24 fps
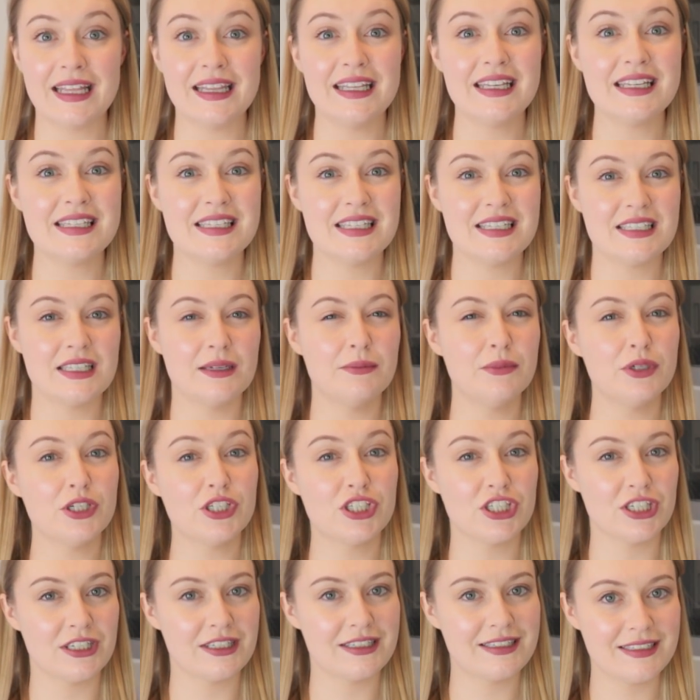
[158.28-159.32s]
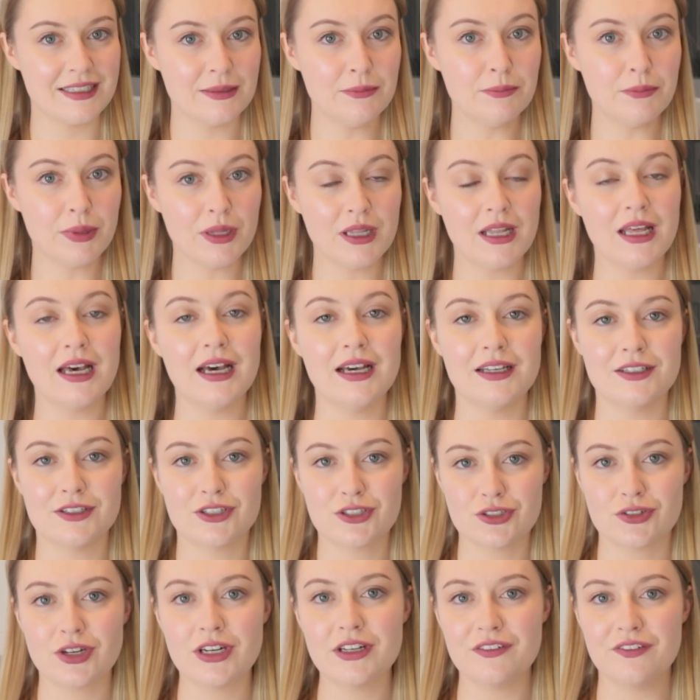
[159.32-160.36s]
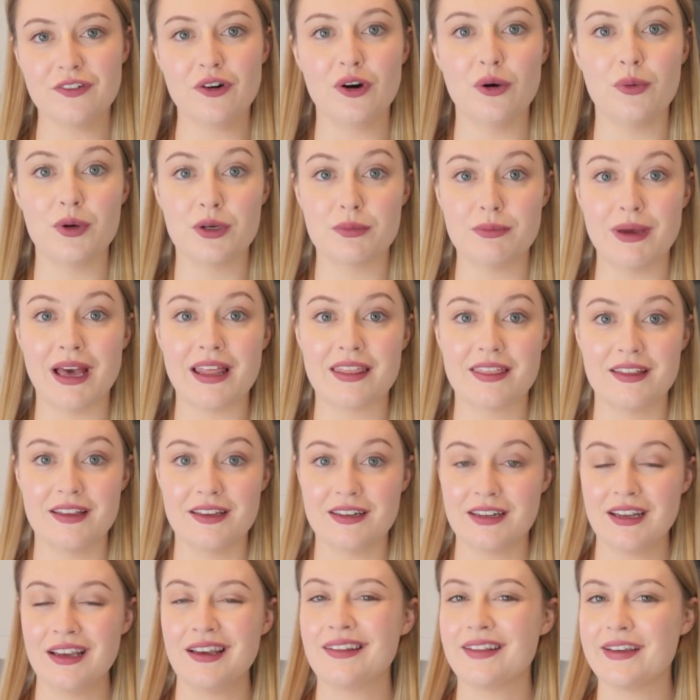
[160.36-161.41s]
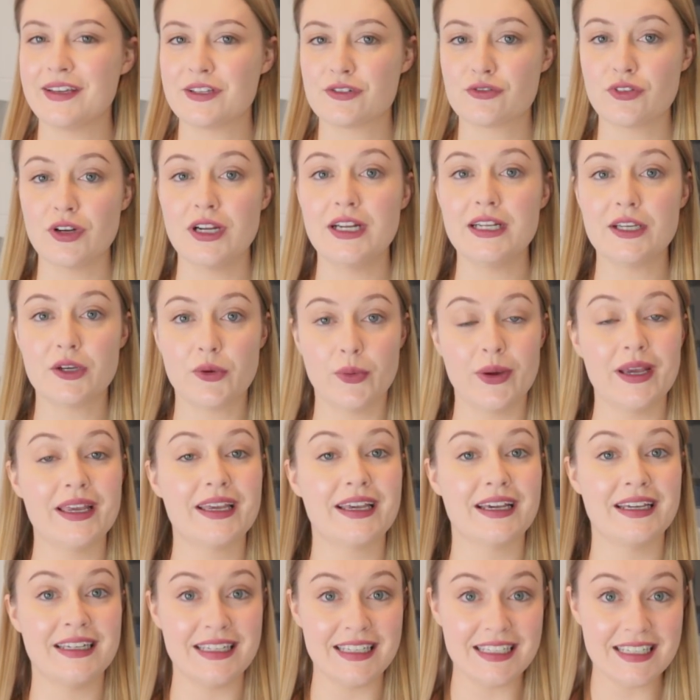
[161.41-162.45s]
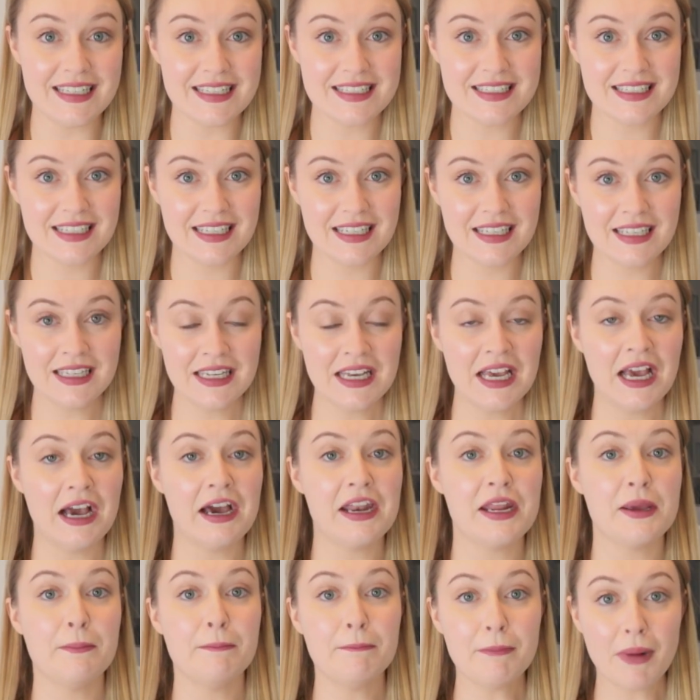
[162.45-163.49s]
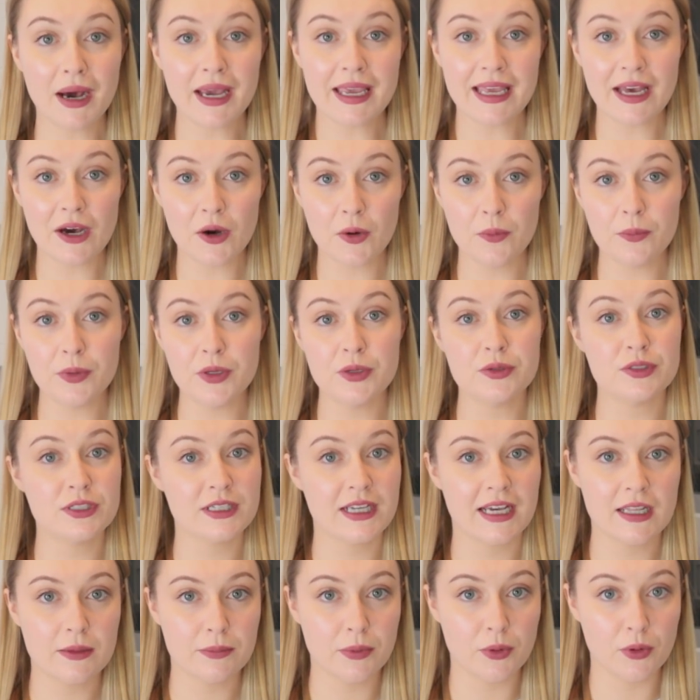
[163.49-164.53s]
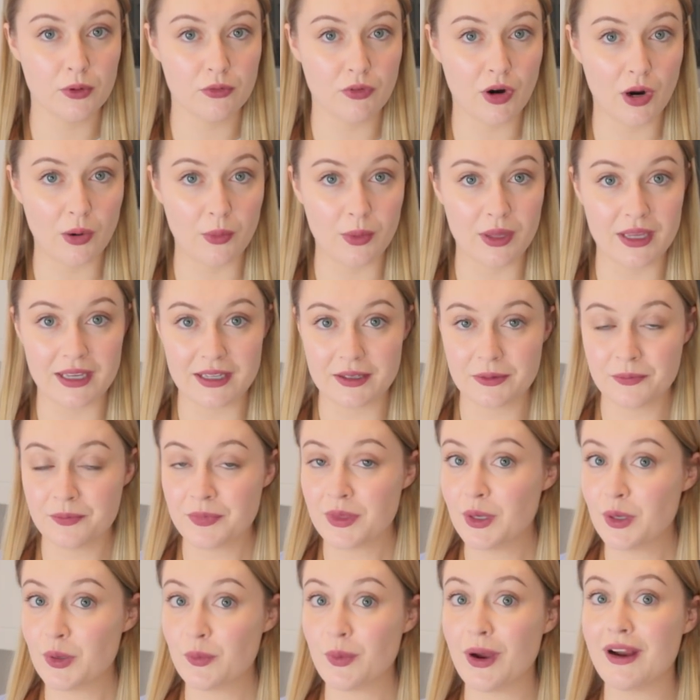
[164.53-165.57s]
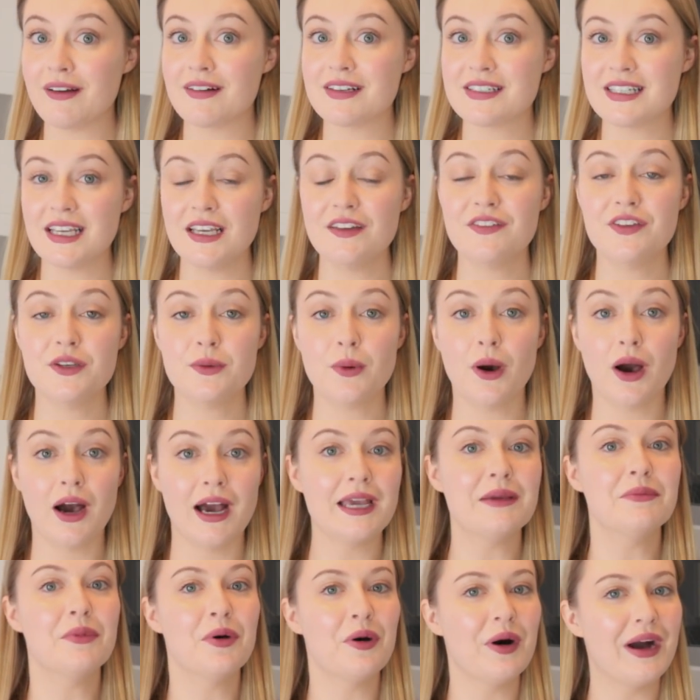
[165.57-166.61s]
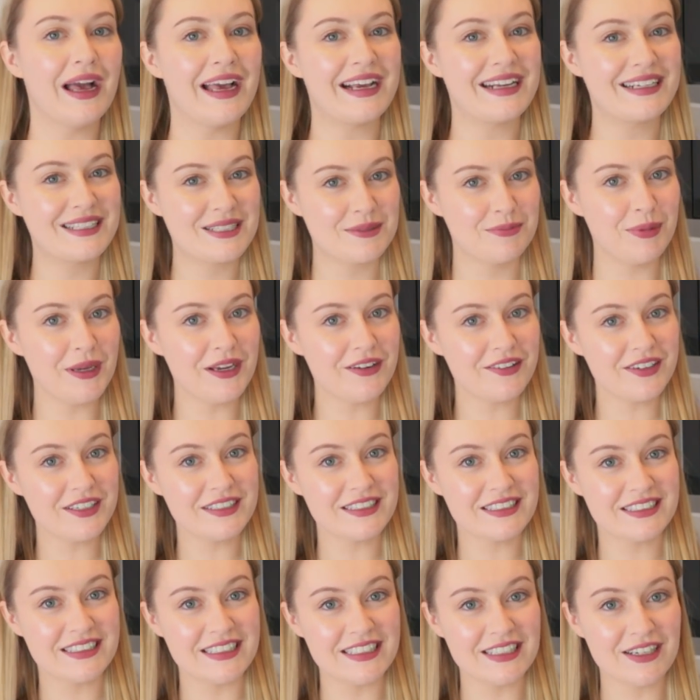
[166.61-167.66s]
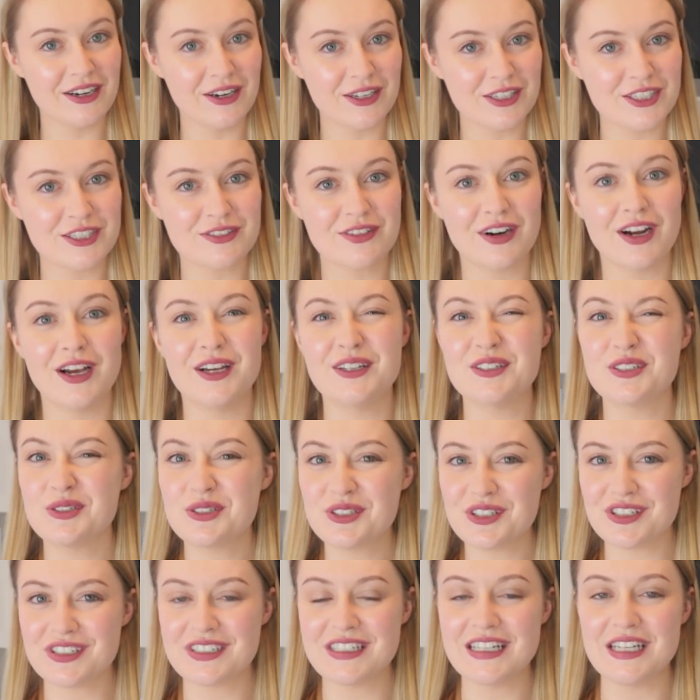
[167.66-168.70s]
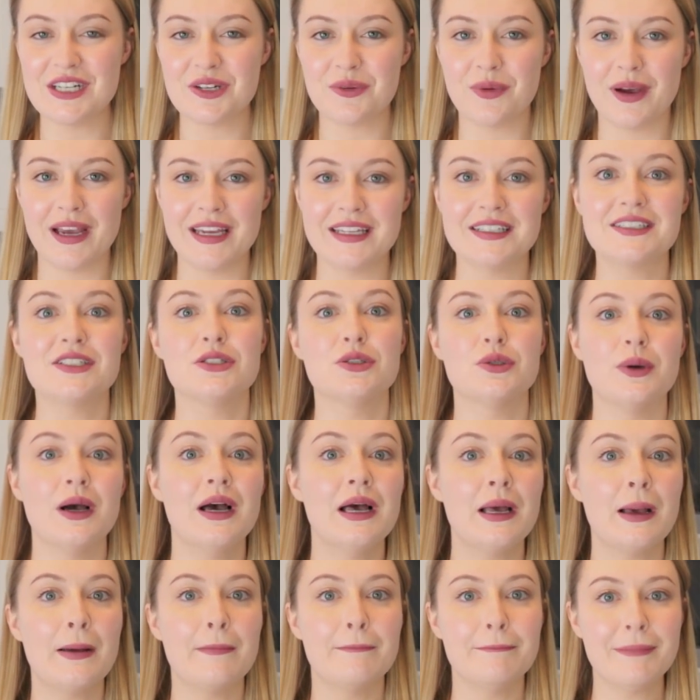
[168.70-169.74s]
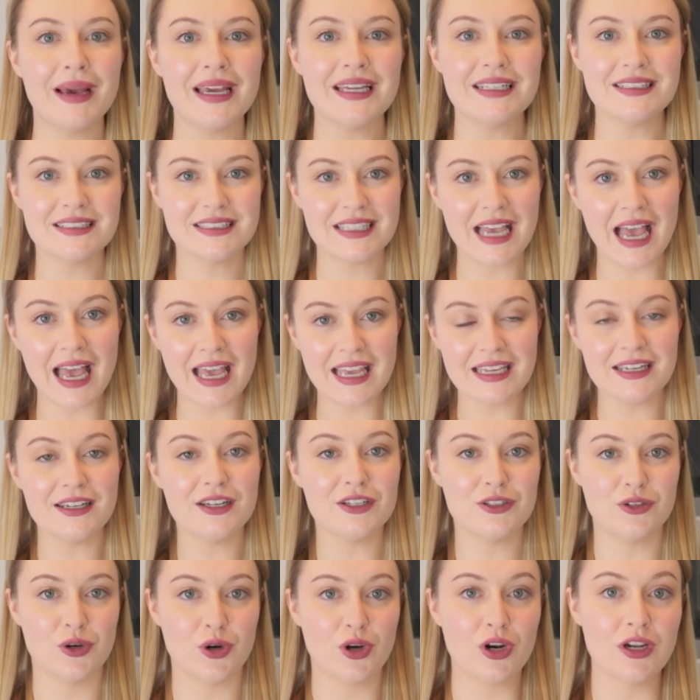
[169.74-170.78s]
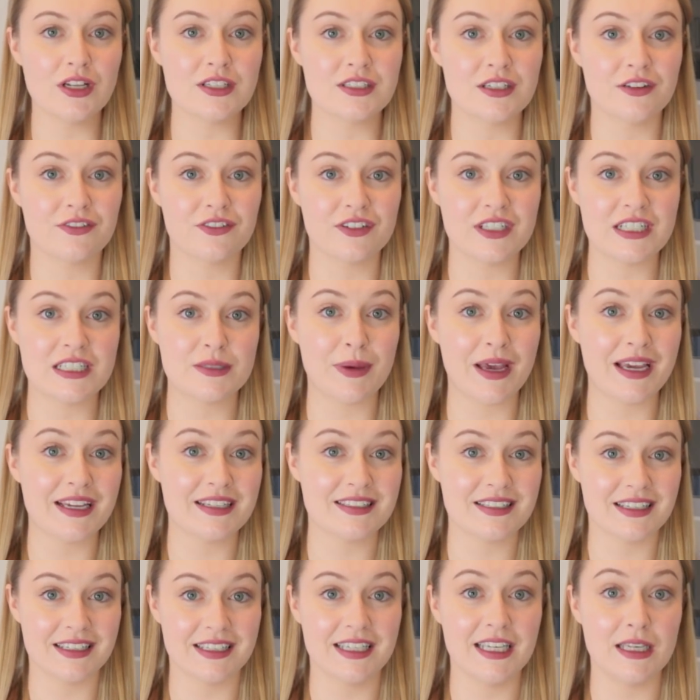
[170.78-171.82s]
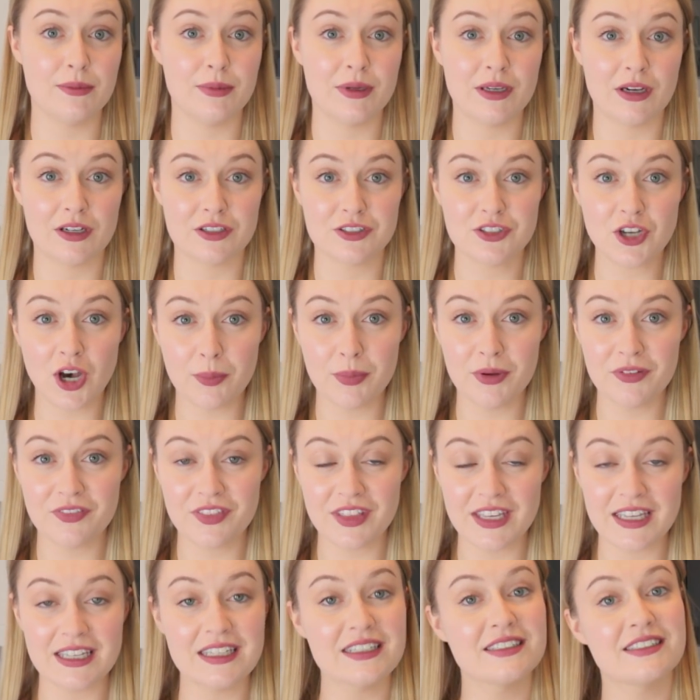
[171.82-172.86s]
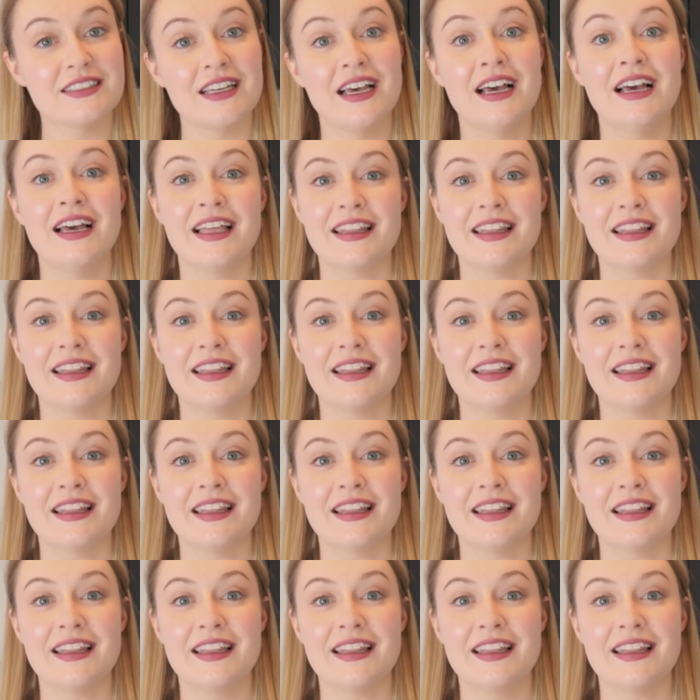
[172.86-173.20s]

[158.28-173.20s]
then this is a much simpler and straightforward method that is really quick and easy, and it might help you to get the ball rolling. Whereas if you are a more experienced declutterer and you just need a way to maintain your clutter-free space and keeping on top of things,